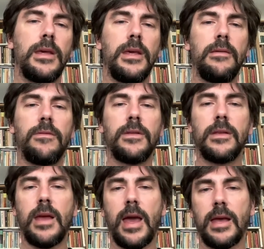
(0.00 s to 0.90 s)

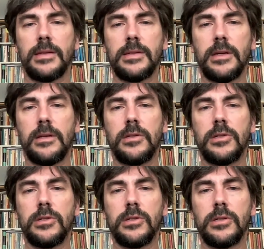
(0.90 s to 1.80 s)
Even as
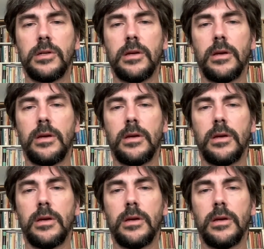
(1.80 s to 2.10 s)
such